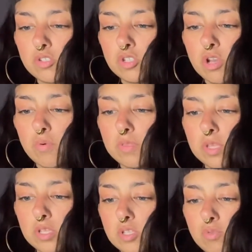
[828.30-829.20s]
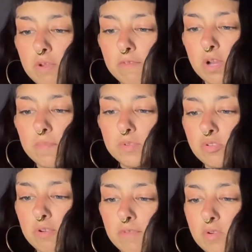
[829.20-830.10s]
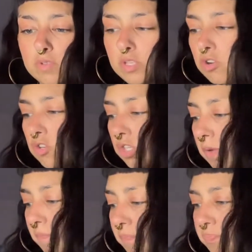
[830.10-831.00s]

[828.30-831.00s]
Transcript: To go with this 3 of Cups, 3 of Cups energy.